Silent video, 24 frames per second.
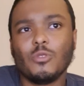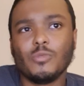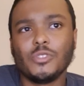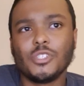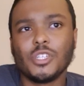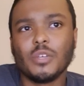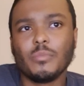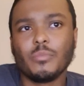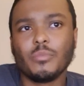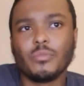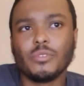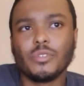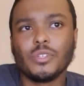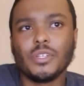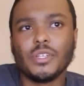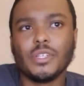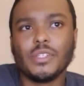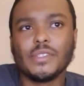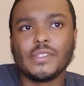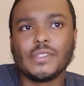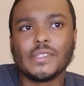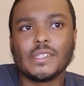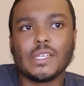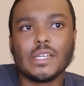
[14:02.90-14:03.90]
shape on the
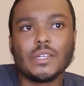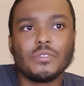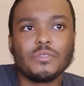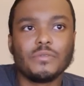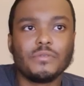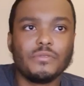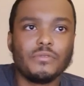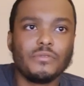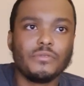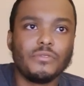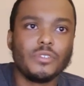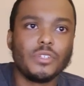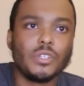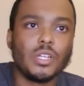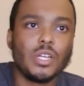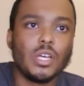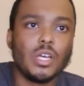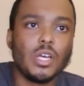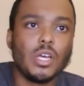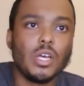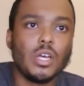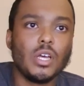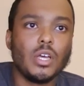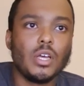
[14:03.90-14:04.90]
inside of it,
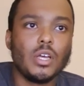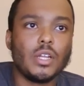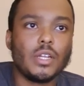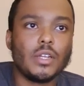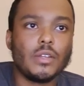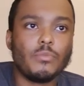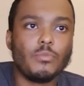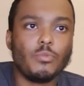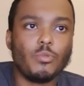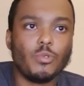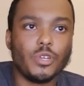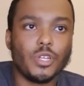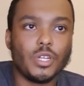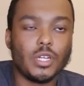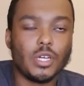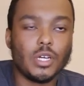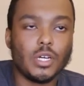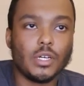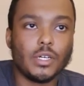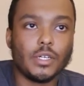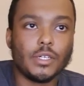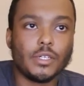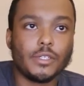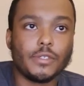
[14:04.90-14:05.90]
with
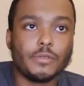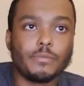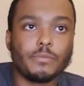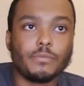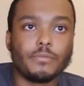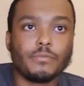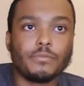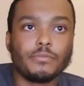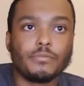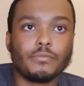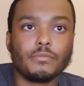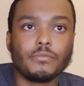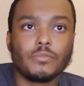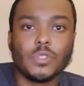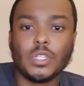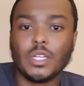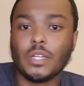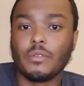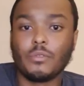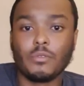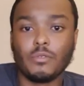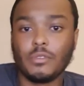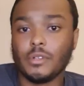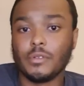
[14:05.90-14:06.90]

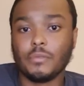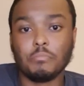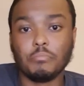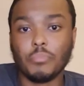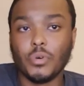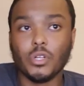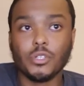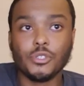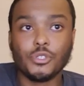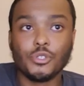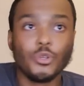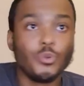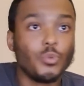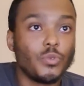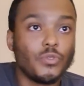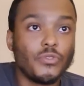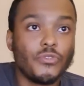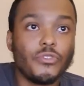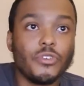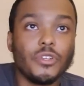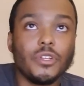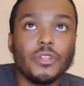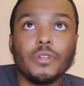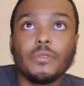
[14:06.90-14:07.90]
that a ball joint would
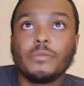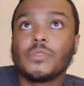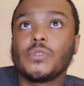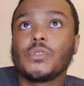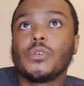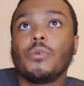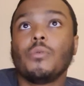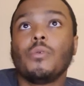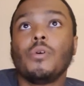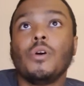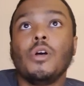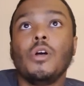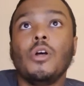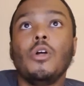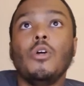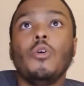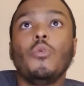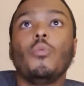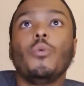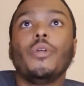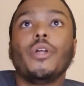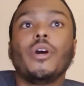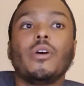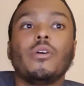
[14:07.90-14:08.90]
fit in. So
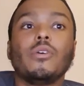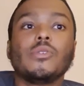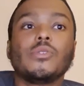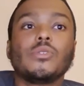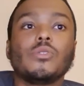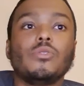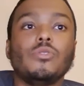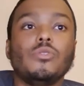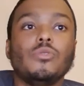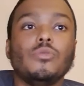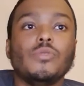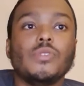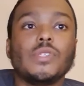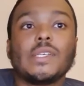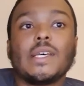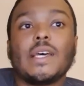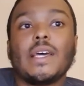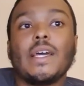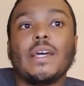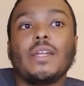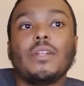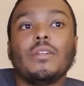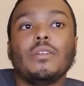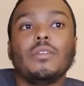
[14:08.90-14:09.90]
what I also do is I
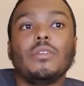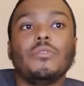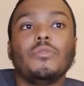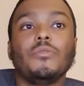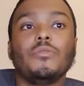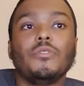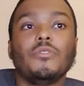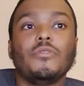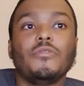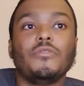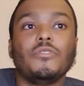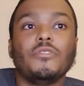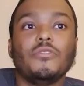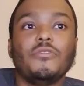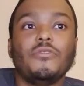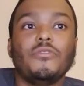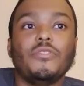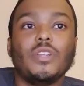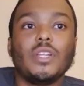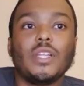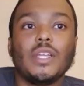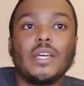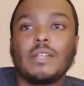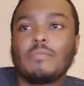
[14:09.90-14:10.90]
add a little of a
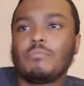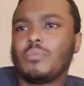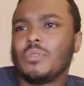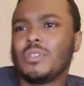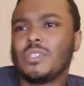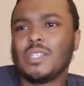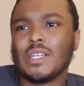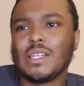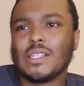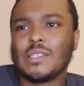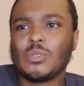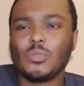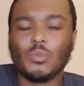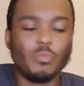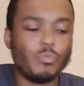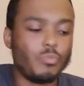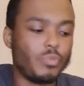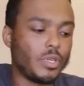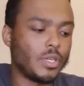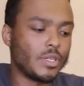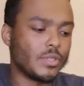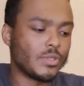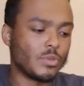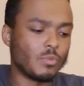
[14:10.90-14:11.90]
fillet, but not too
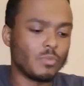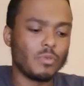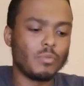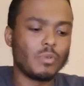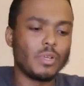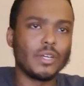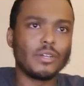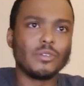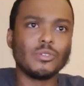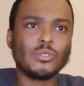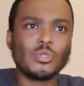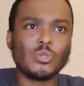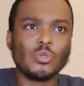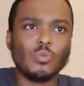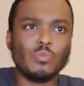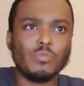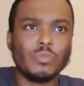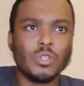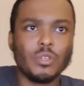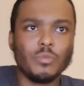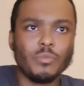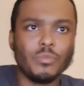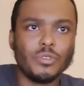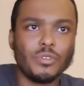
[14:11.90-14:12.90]
big, so maybe like a 2
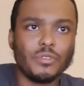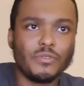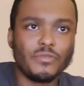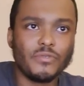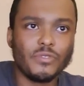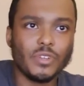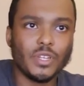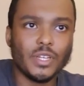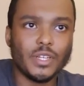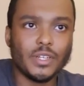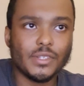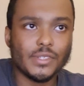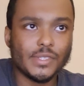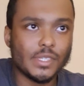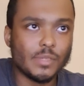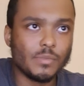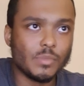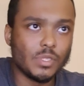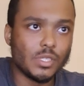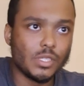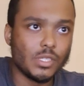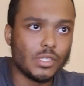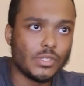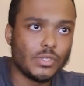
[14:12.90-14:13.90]
millimeter fillet or
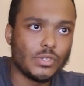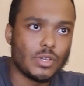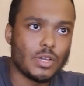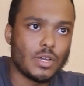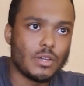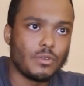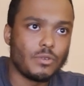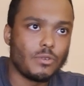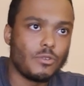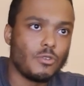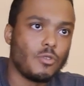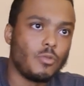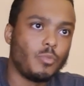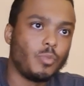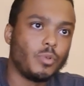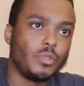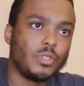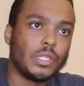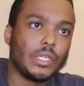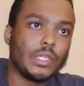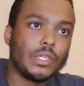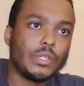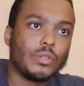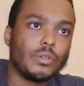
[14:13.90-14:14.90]
something to kind of open
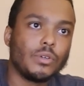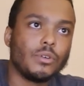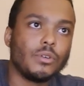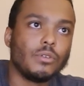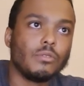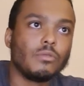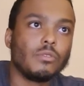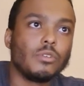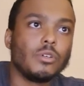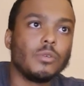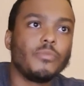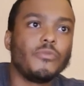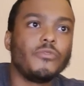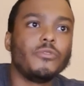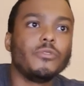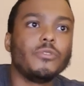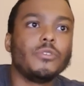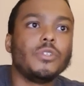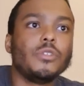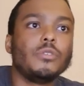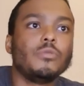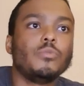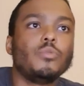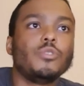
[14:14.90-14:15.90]
that hole up for
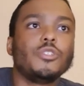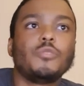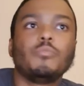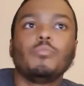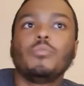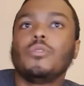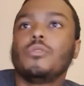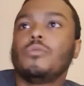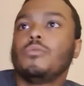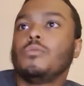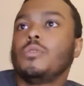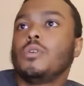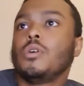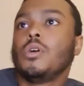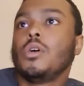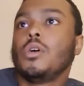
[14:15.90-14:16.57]
the wishbone,